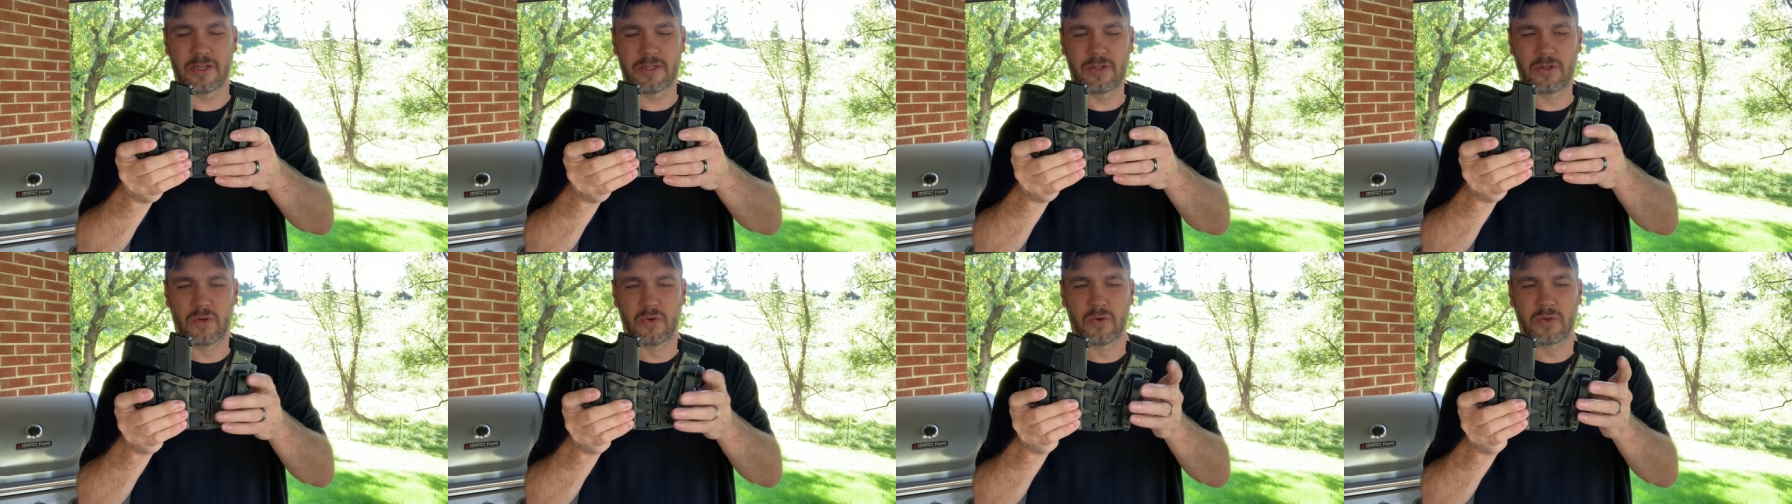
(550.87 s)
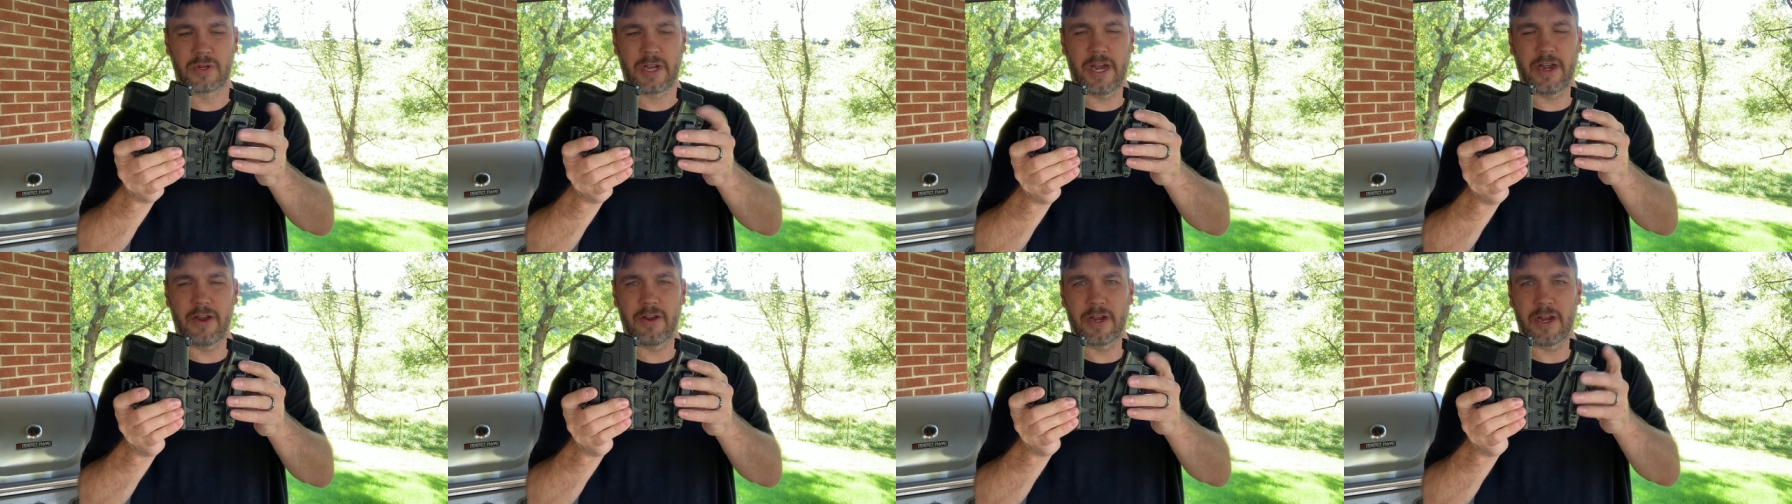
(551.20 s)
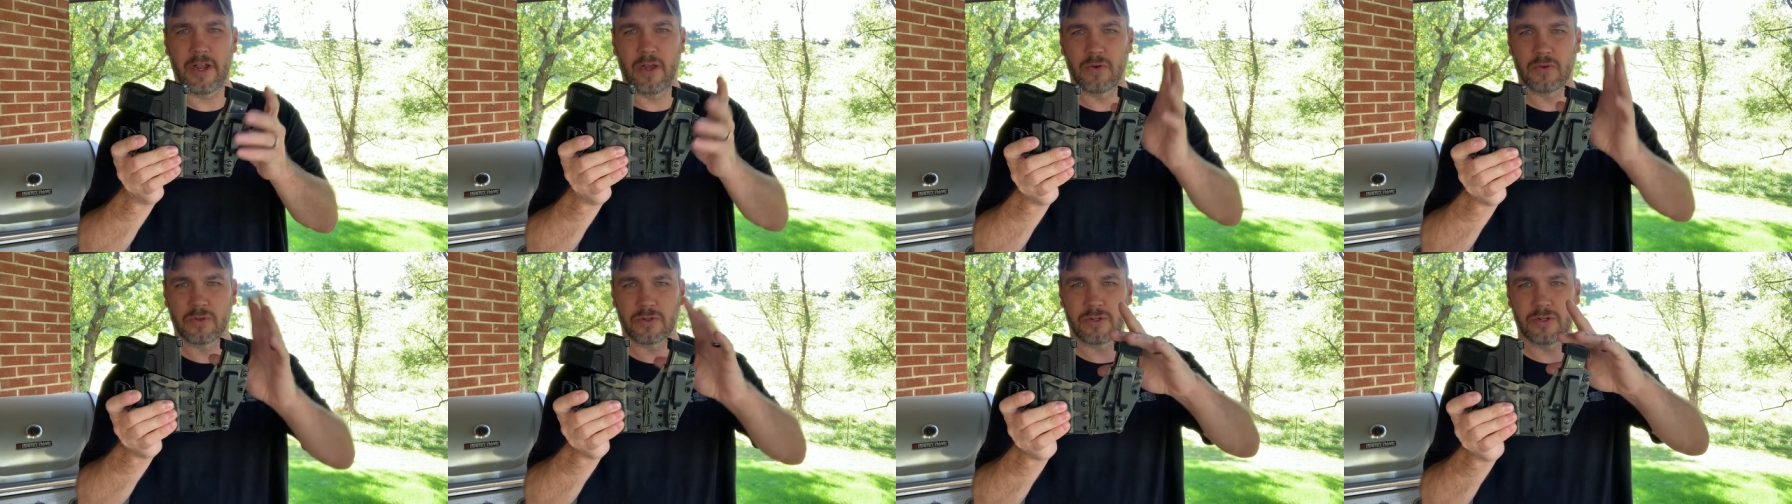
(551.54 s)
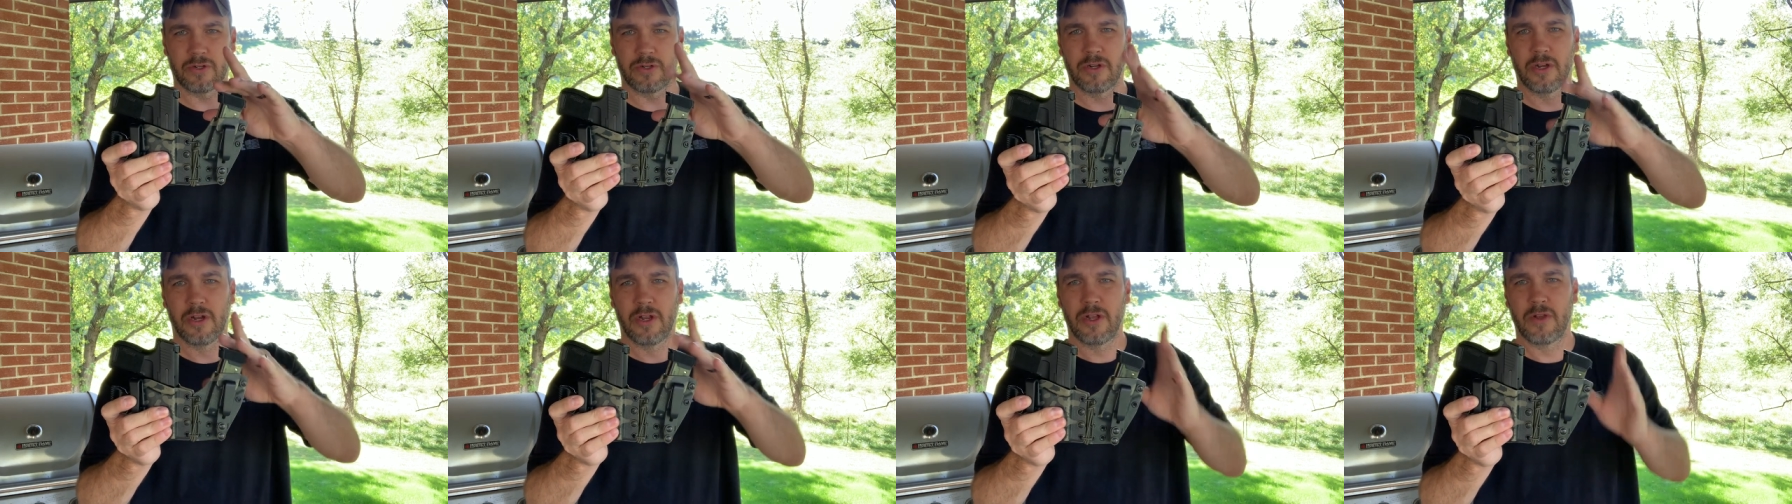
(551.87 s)
dual carry
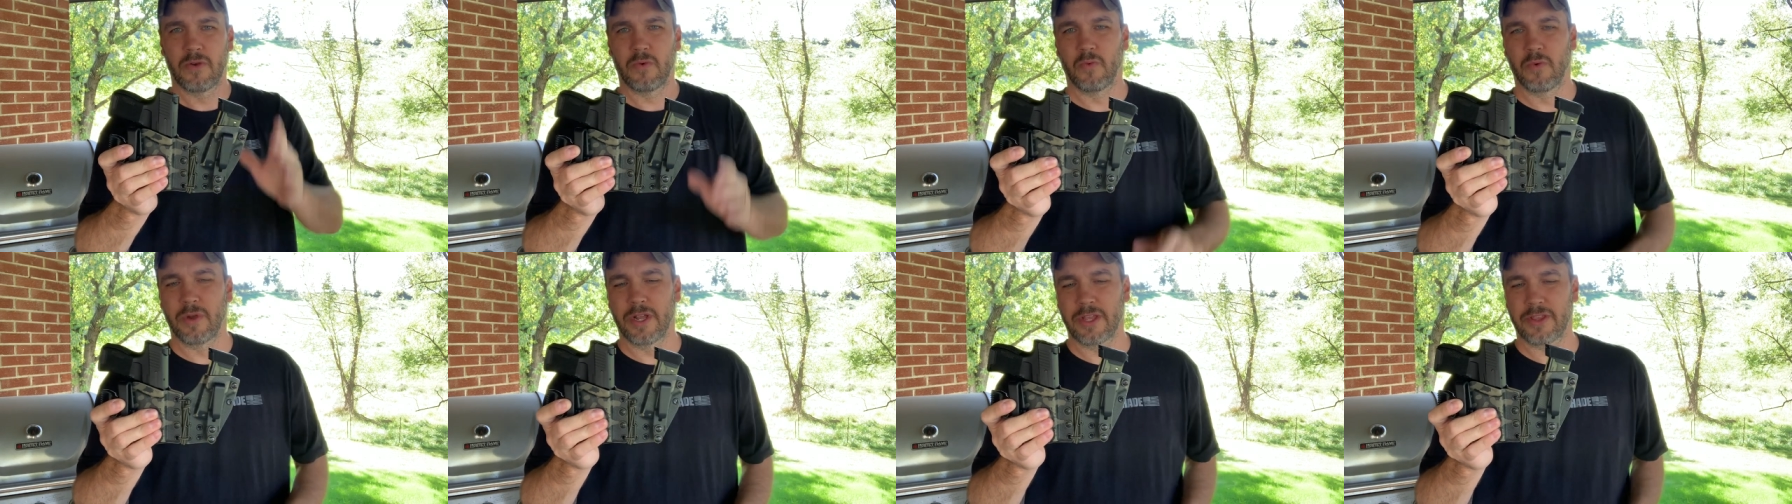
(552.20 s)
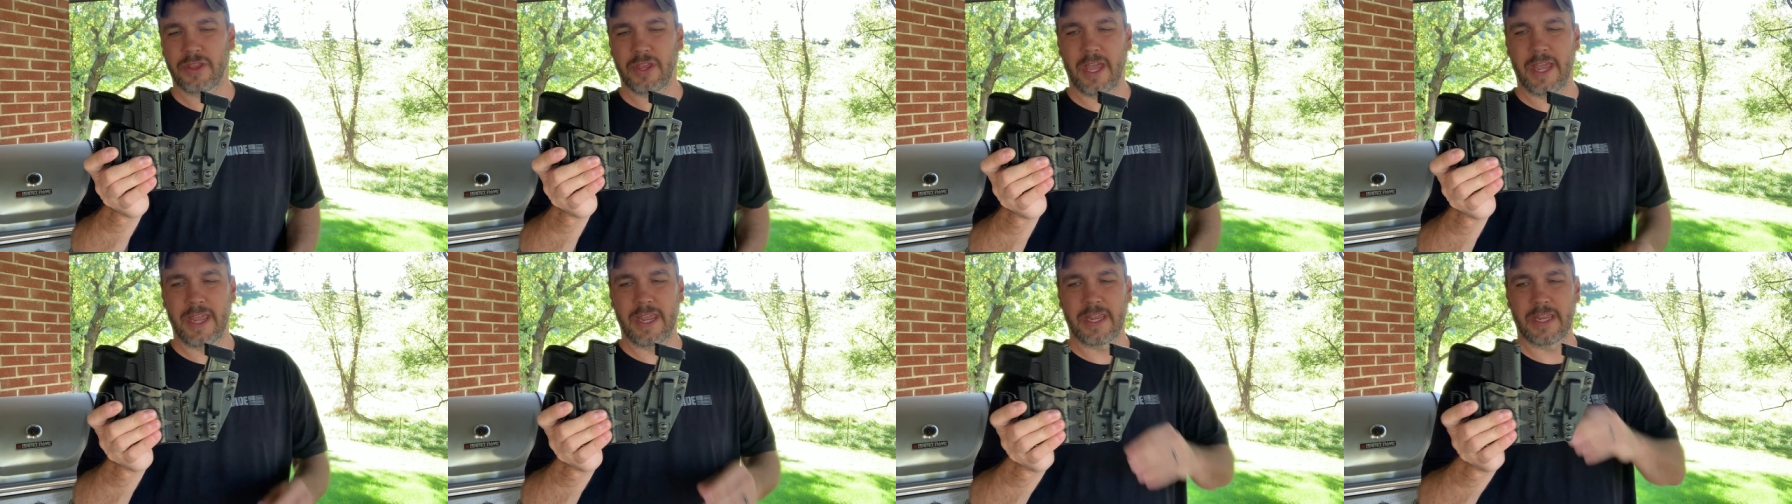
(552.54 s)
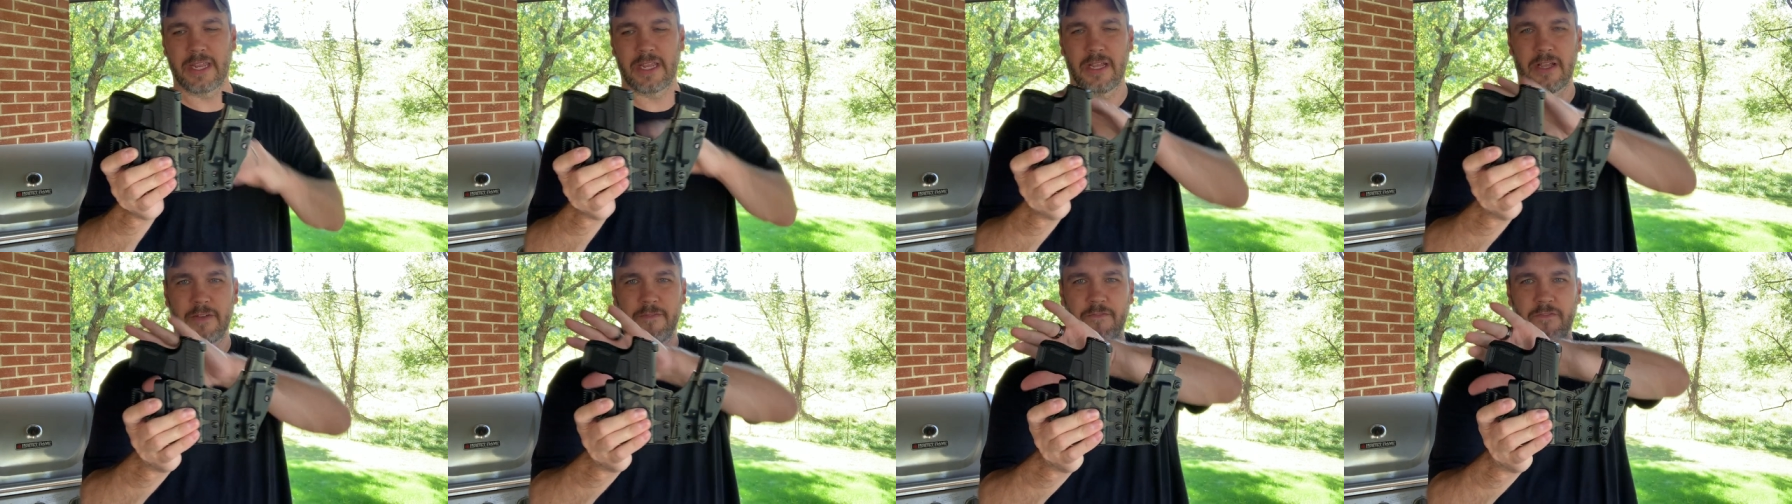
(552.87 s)
holster with a